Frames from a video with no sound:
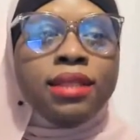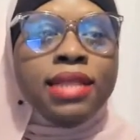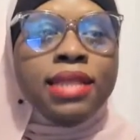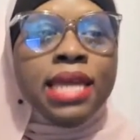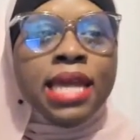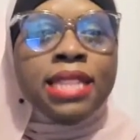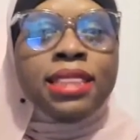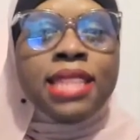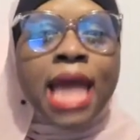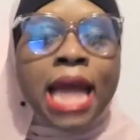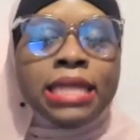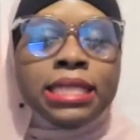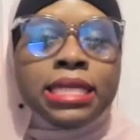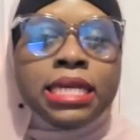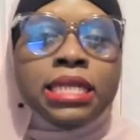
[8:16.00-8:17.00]
then
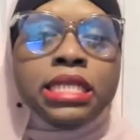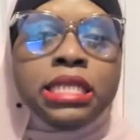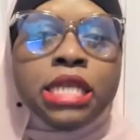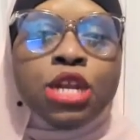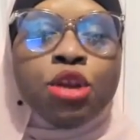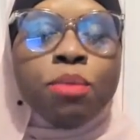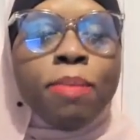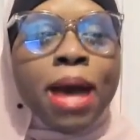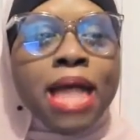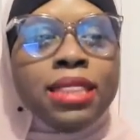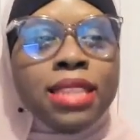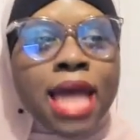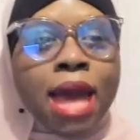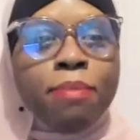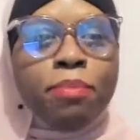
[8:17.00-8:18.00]
that's considered by
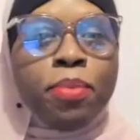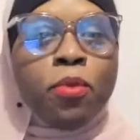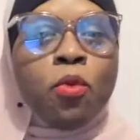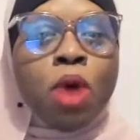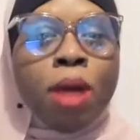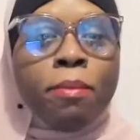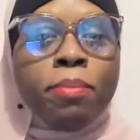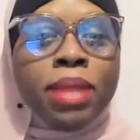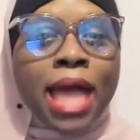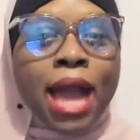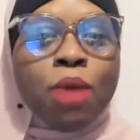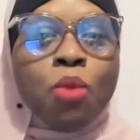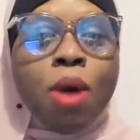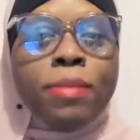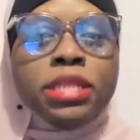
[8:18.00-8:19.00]
that
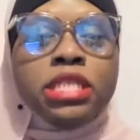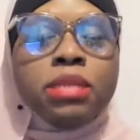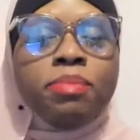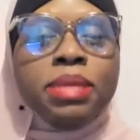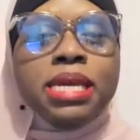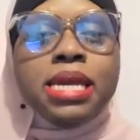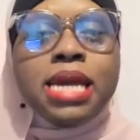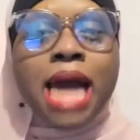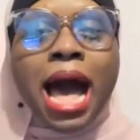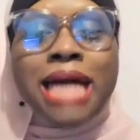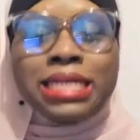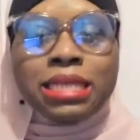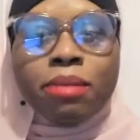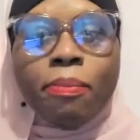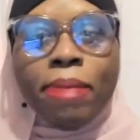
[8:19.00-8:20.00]
Black woman to be
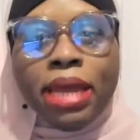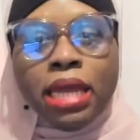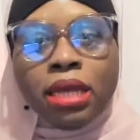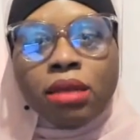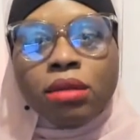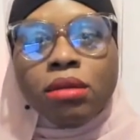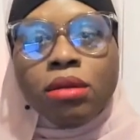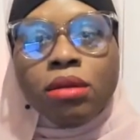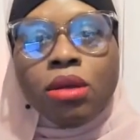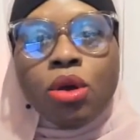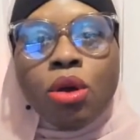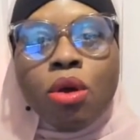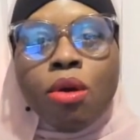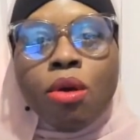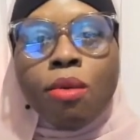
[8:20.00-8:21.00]
gossiping.
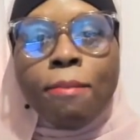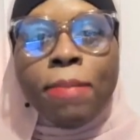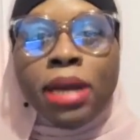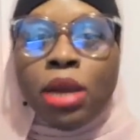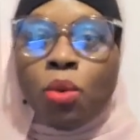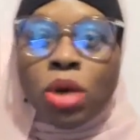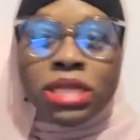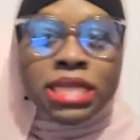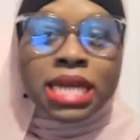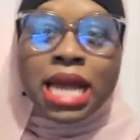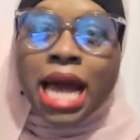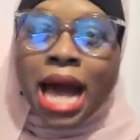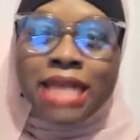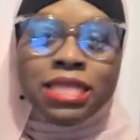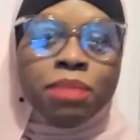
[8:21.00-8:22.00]
But it wasn't
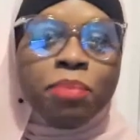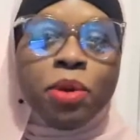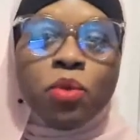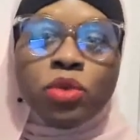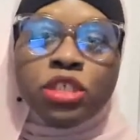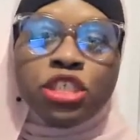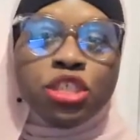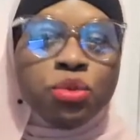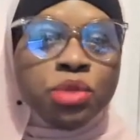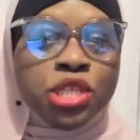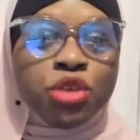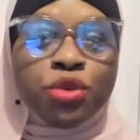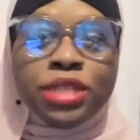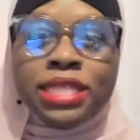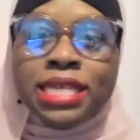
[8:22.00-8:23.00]
gossiping when she
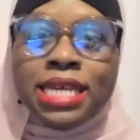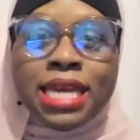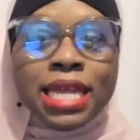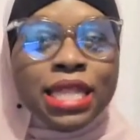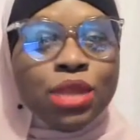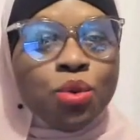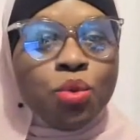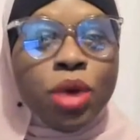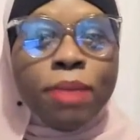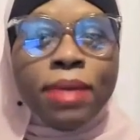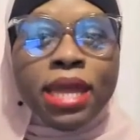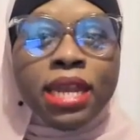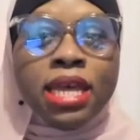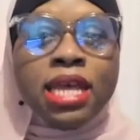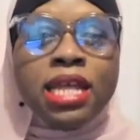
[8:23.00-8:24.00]
was critiquing the
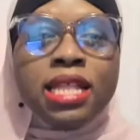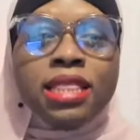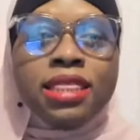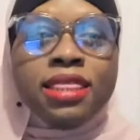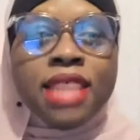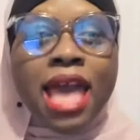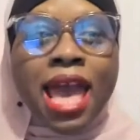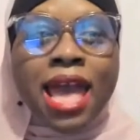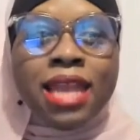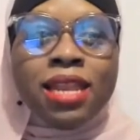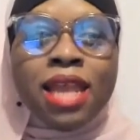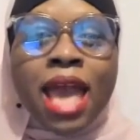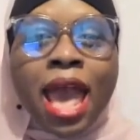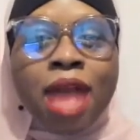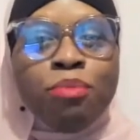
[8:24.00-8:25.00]
women that
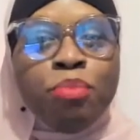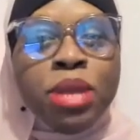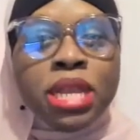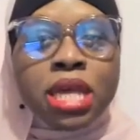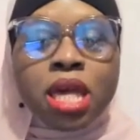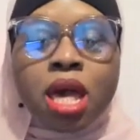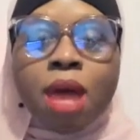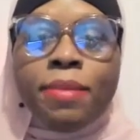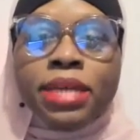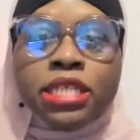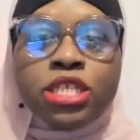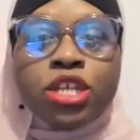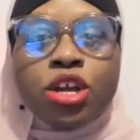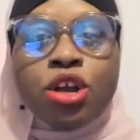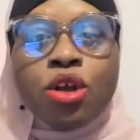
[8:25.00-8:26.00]
had been
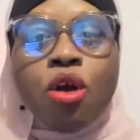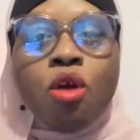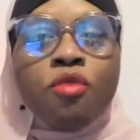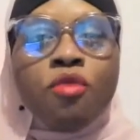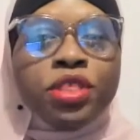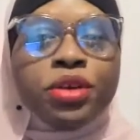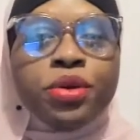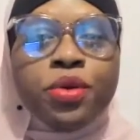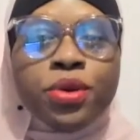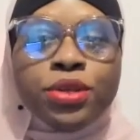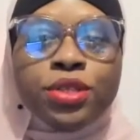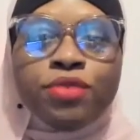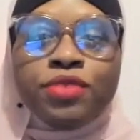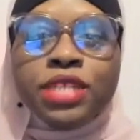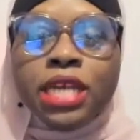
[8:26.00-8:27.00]
coming to her over the
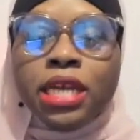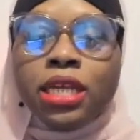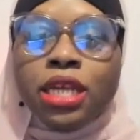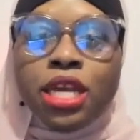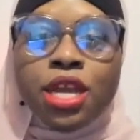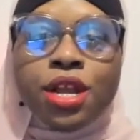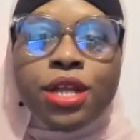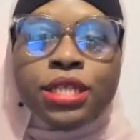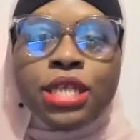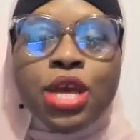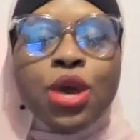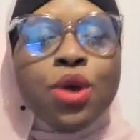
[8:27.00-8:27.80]
course of 10 years,